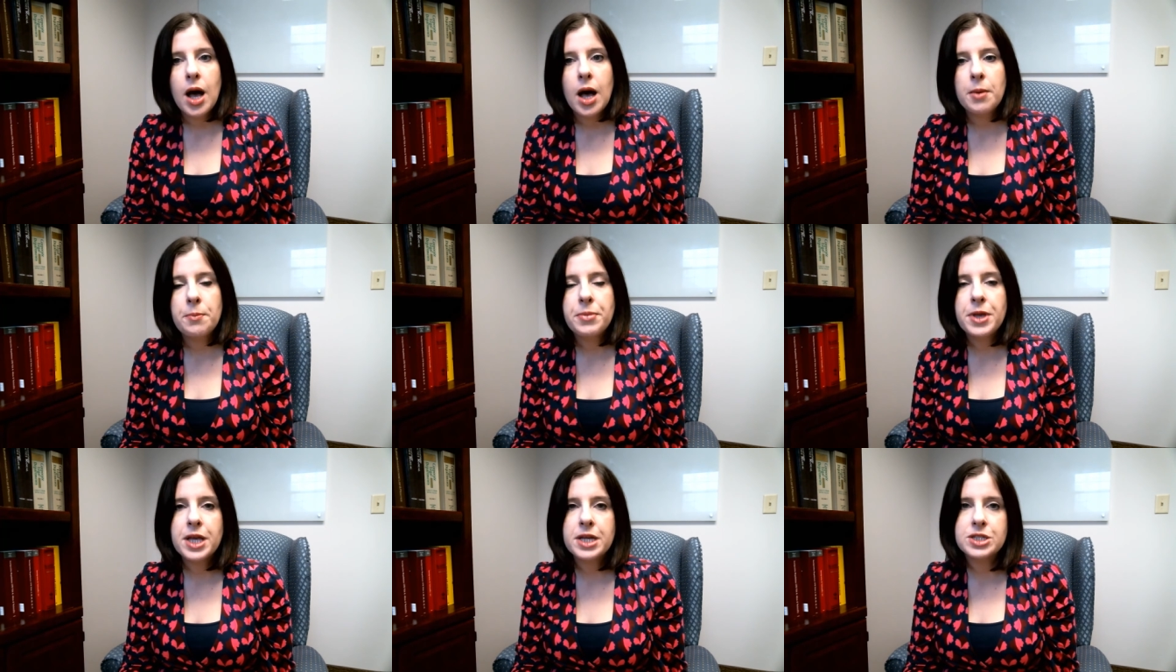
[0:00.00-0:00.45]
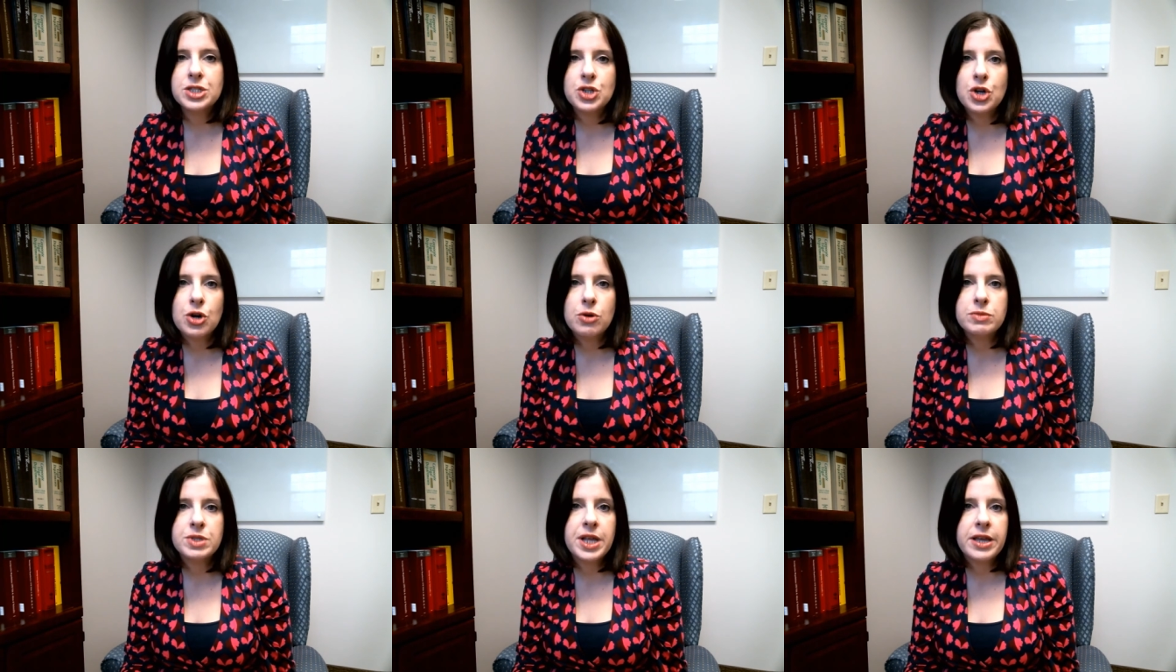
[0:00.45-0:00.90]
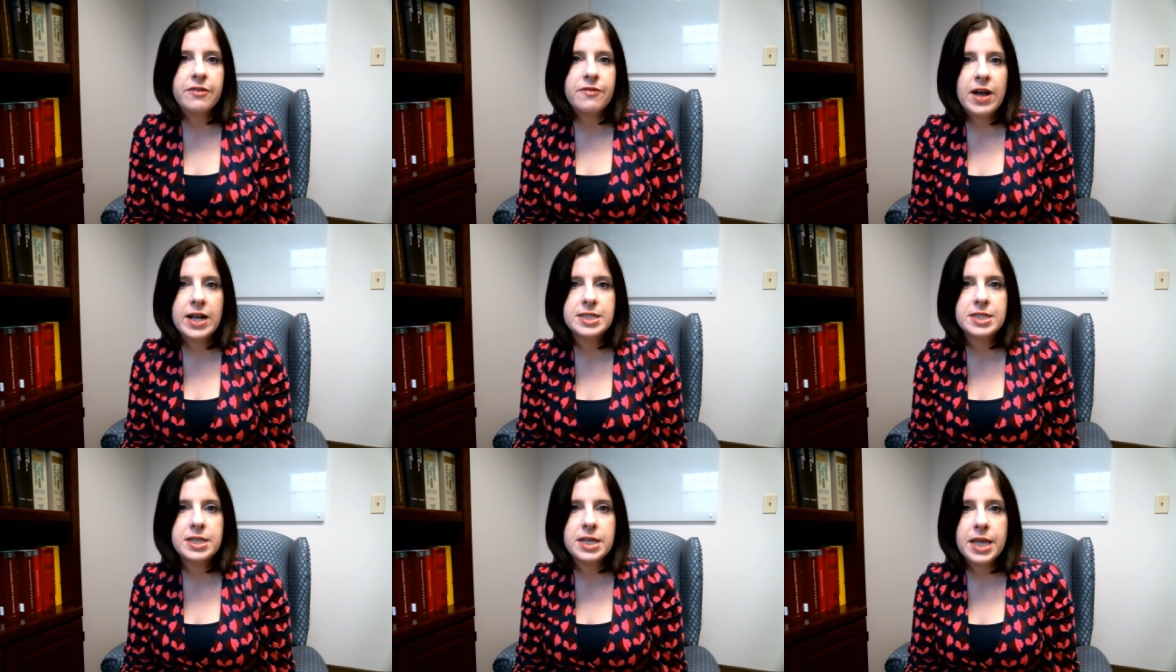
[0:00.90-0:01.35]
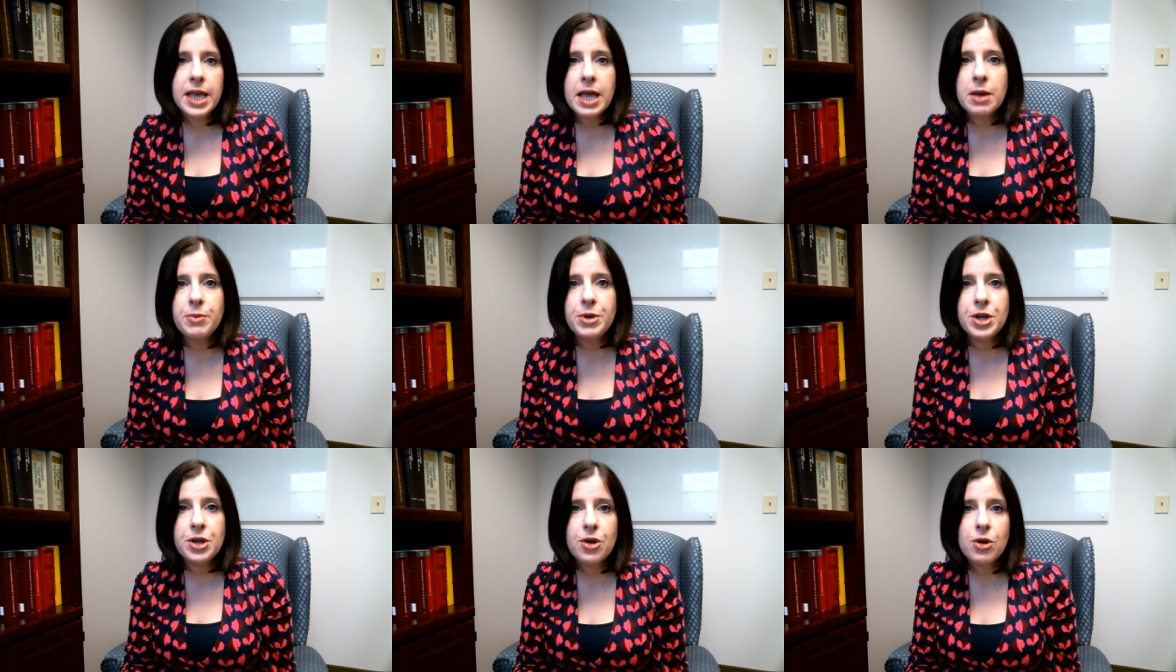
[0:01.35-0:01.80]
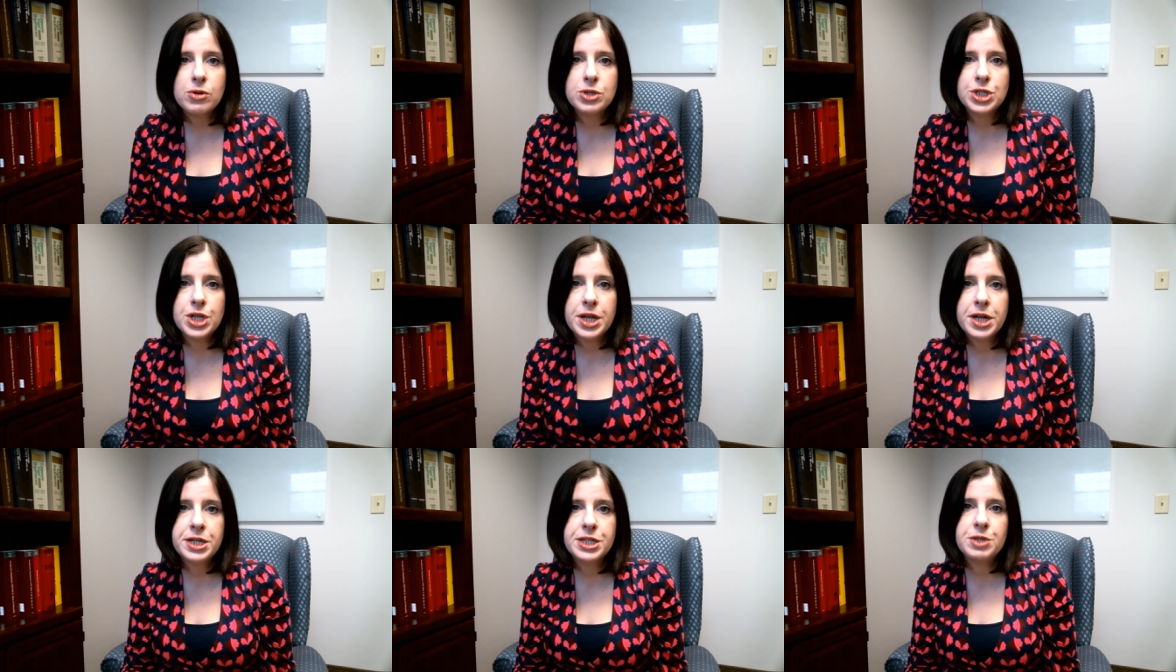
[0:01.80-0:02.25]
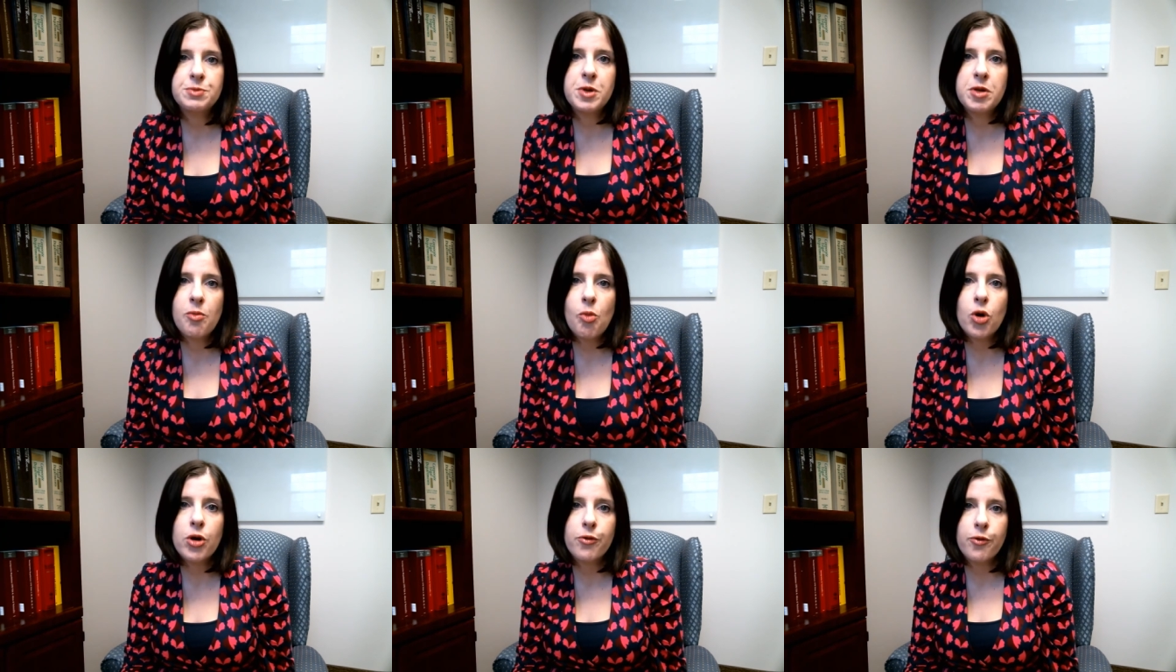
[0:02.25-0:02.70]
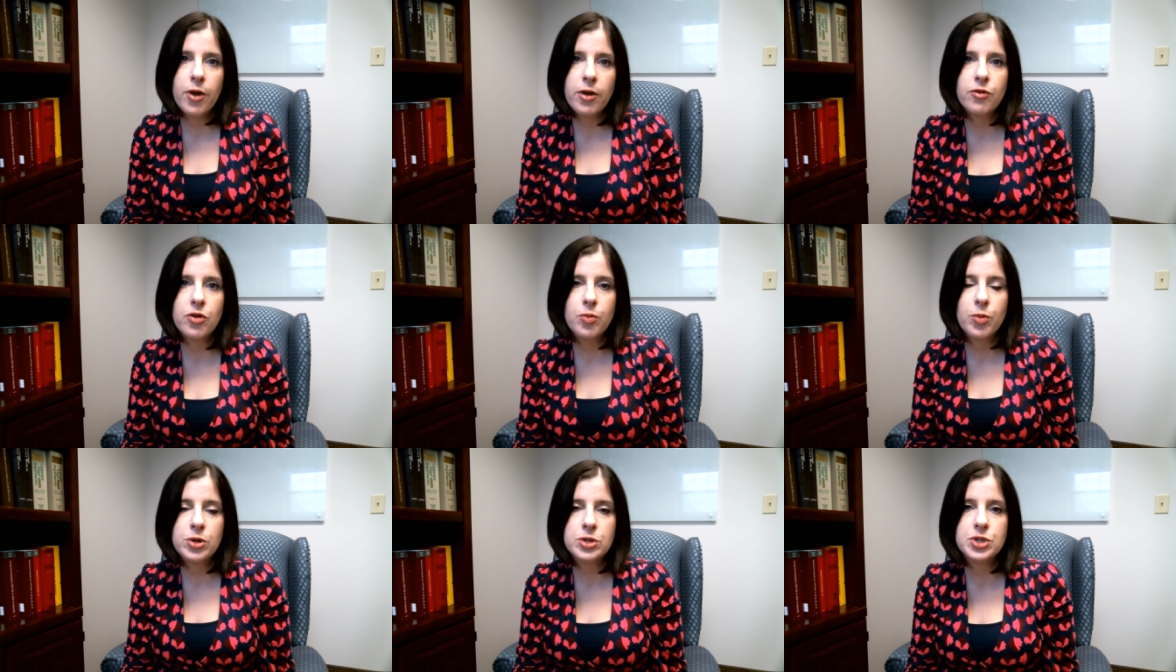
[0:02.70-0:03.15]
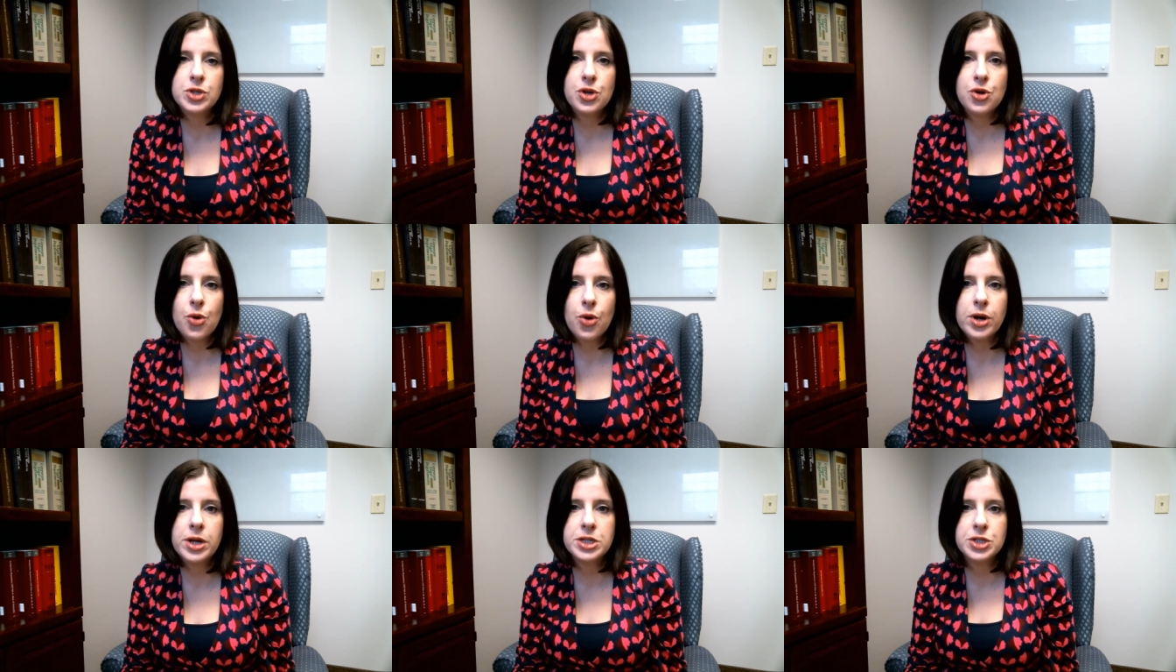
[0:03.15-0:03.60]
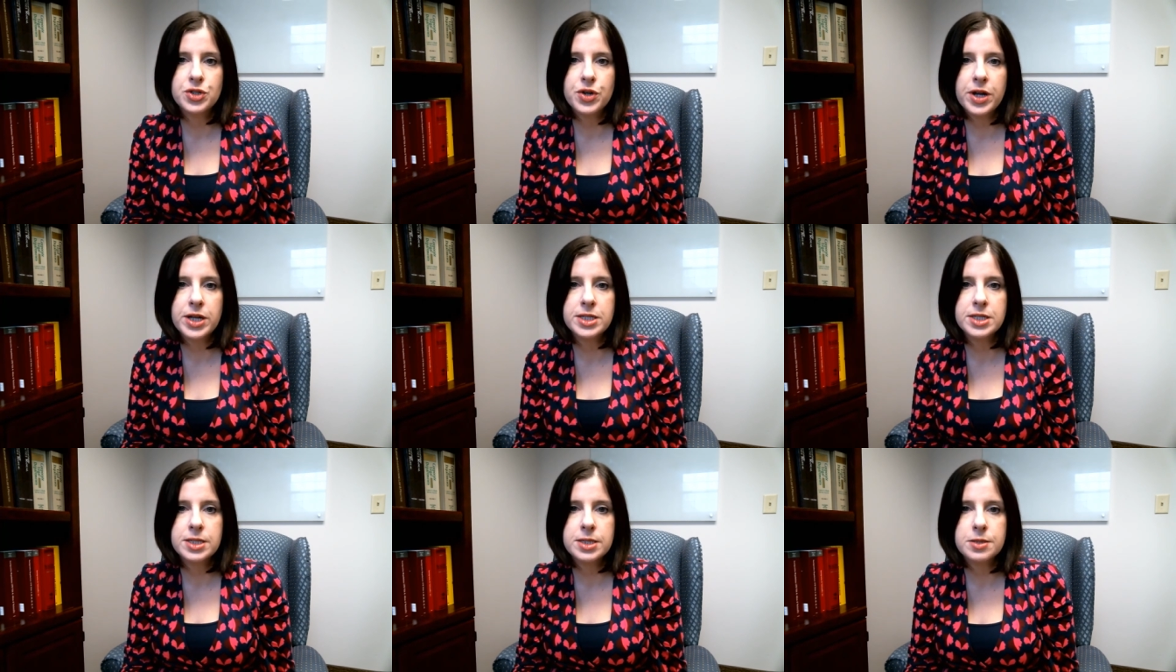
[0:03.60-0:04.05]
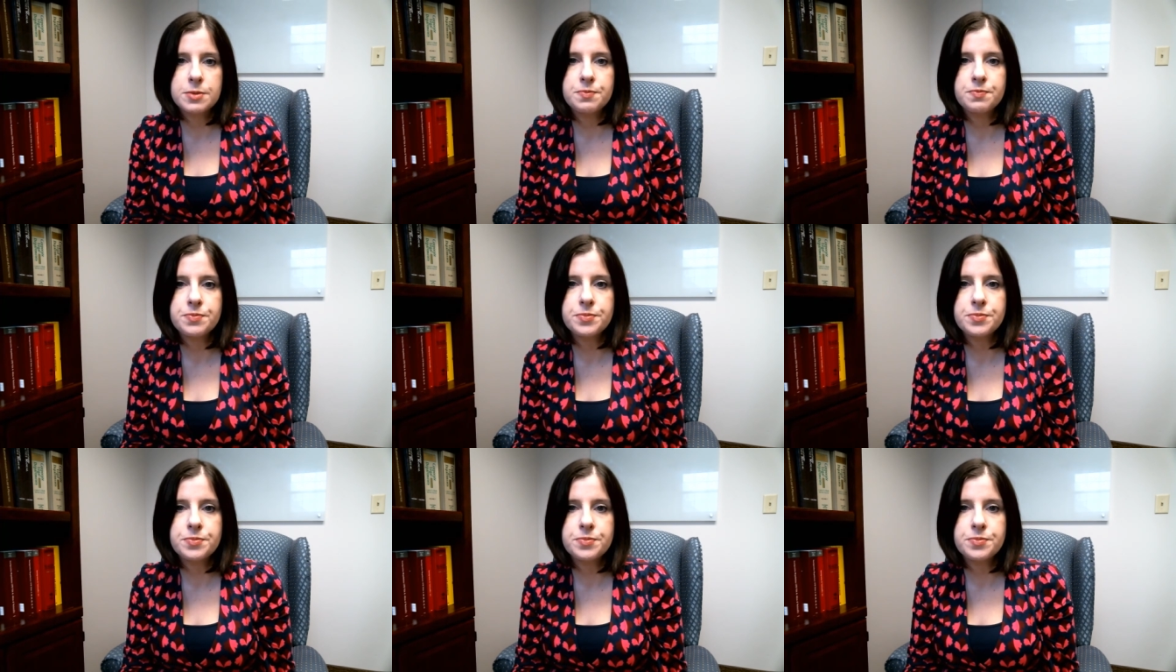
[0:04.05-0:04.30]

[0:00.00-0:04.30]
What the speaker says: because terms like vesting can be negotiated to be more favorable to your interests.